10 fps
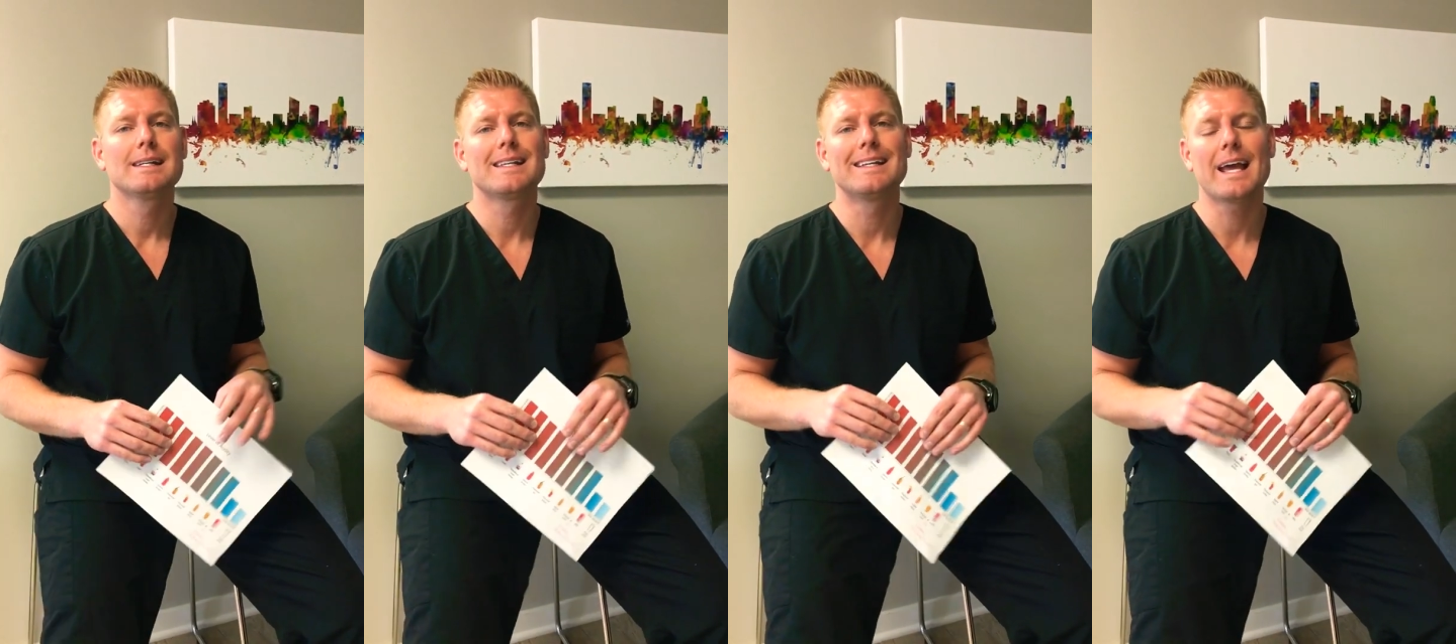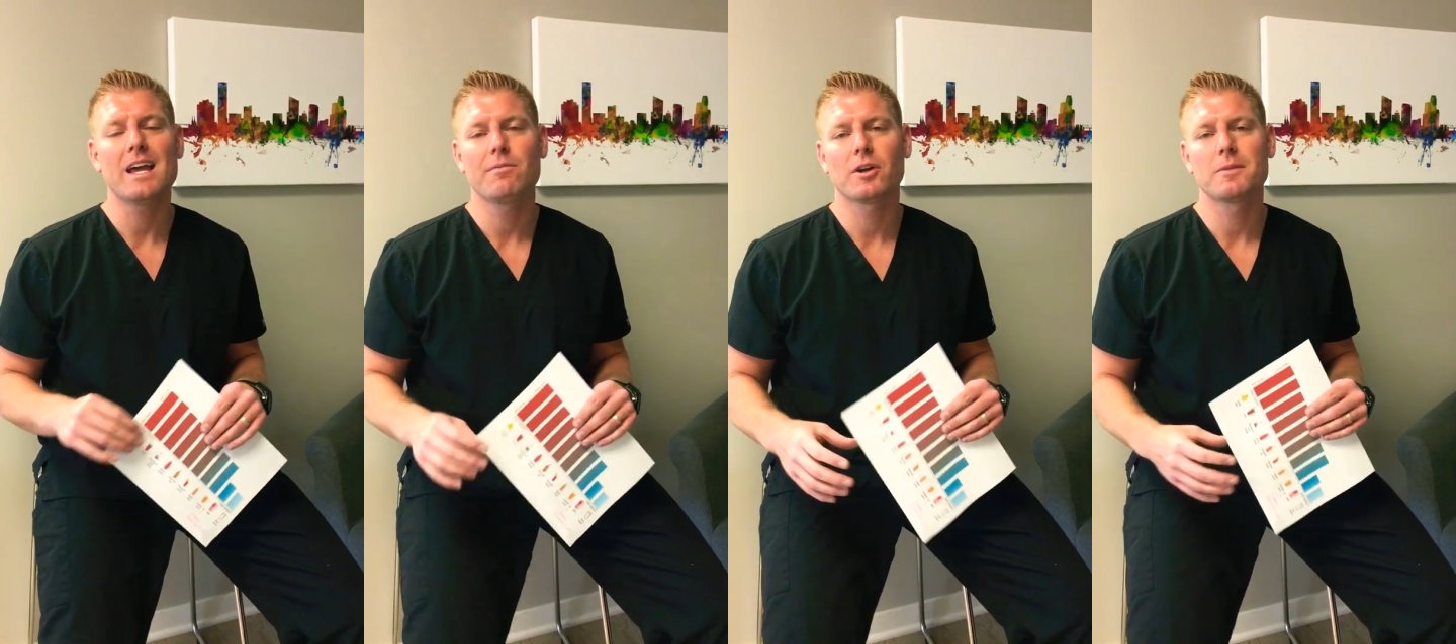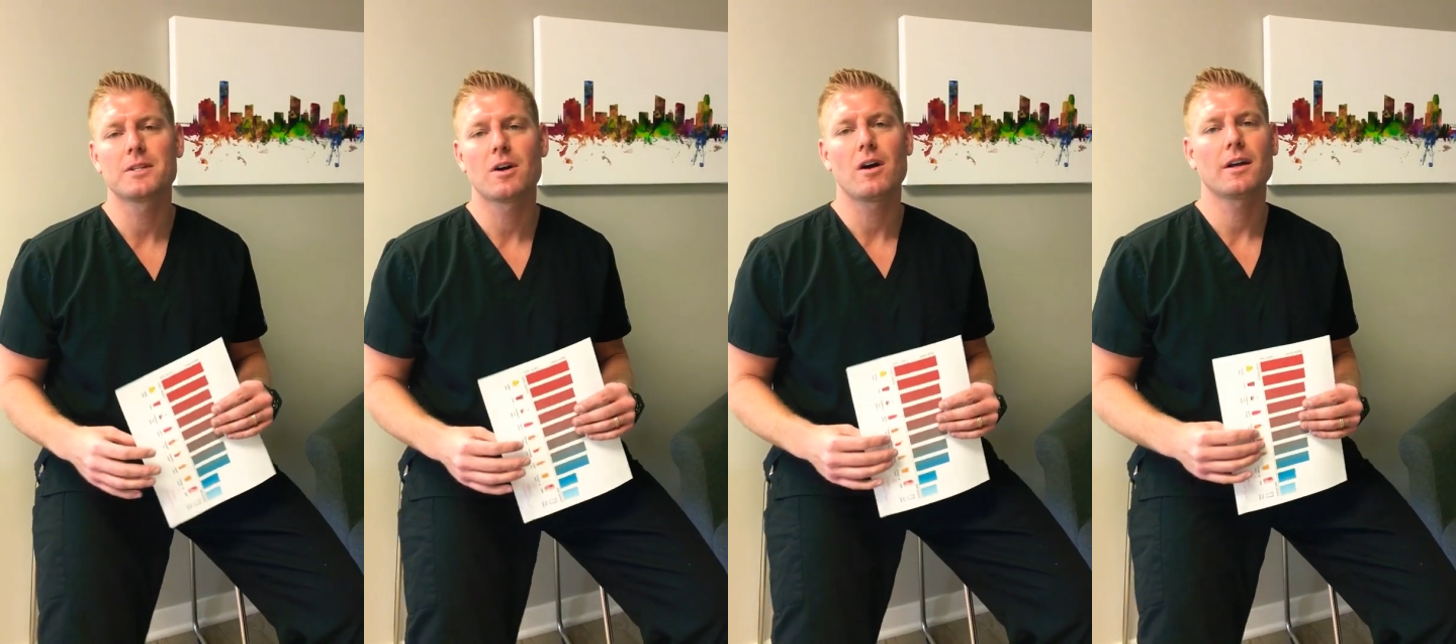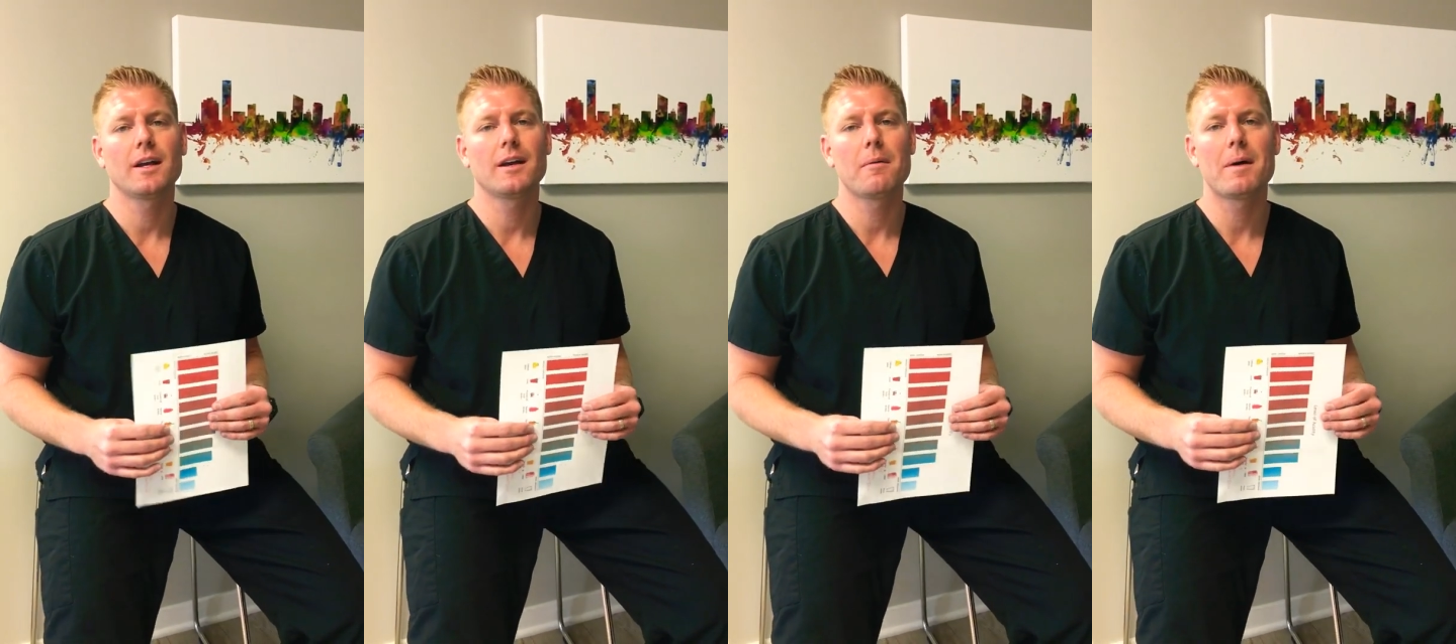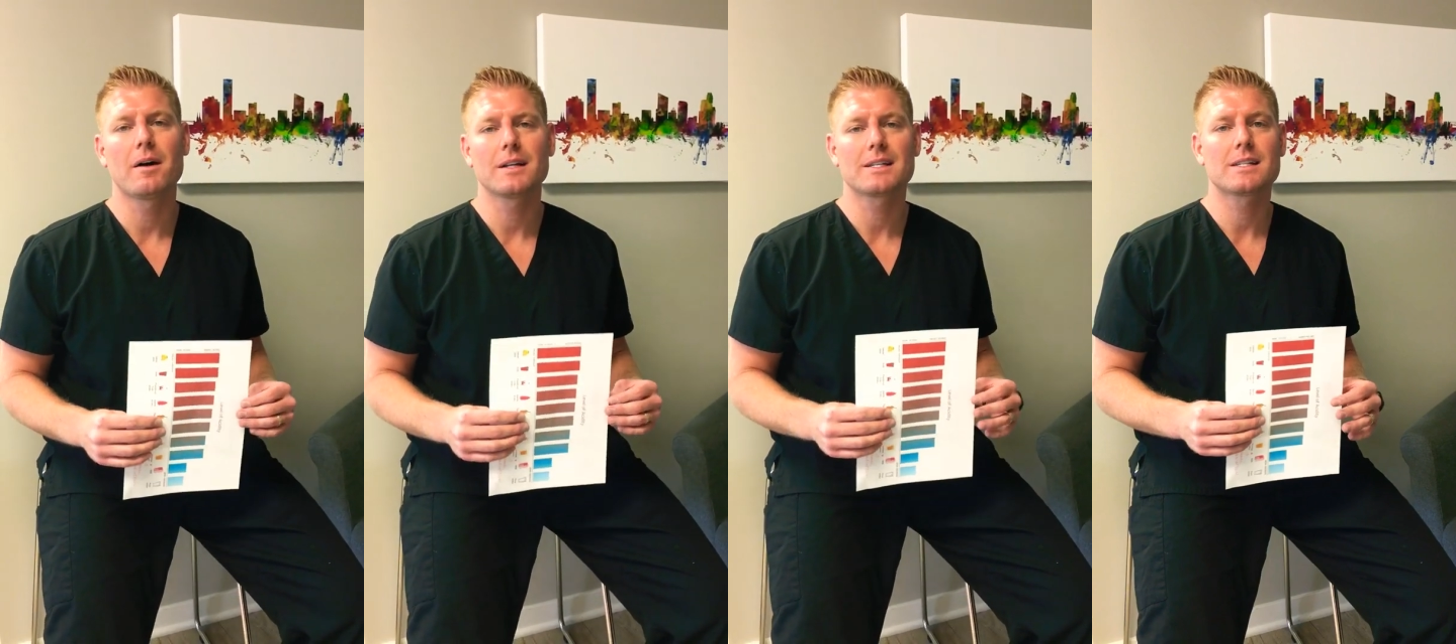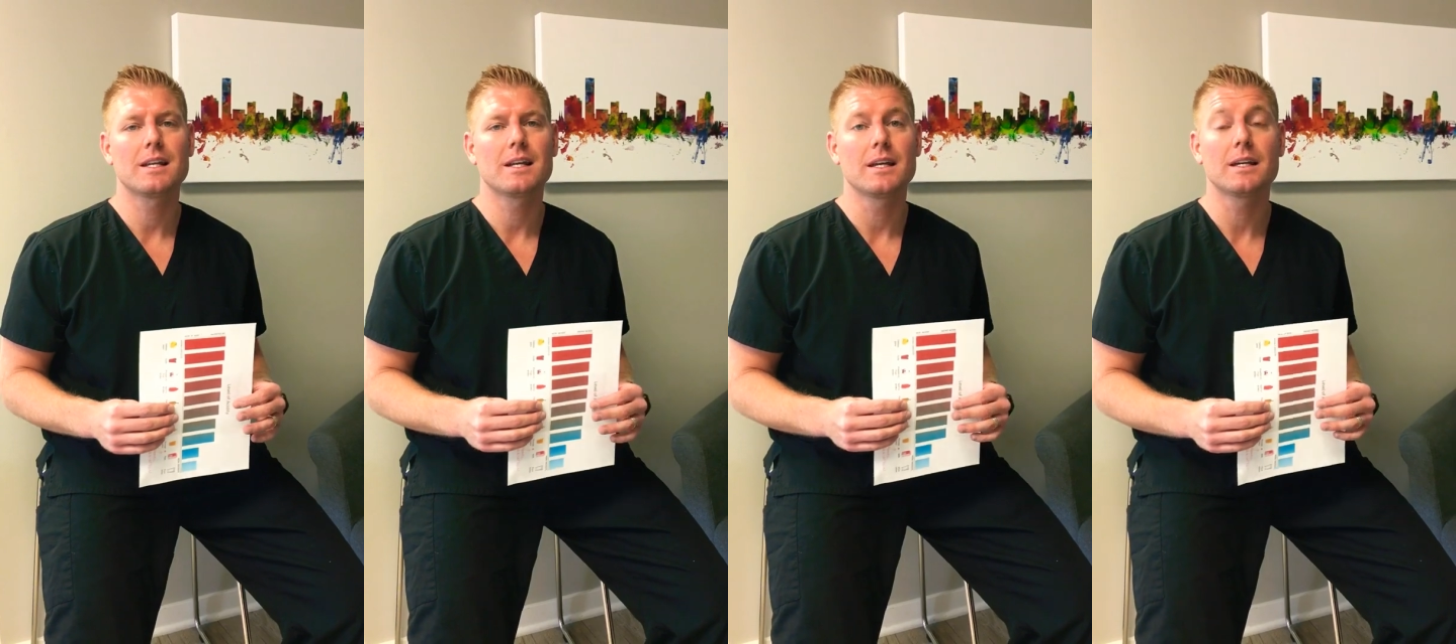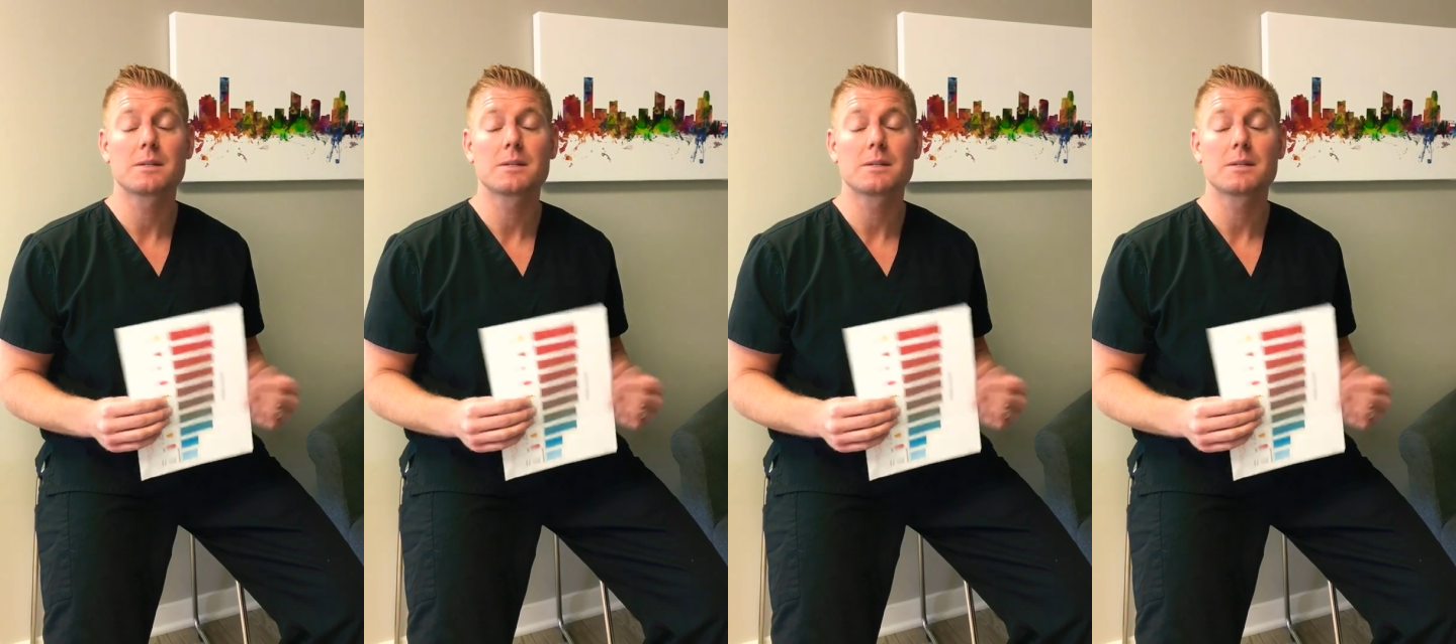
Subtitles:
Today we're going to be talking about acidity,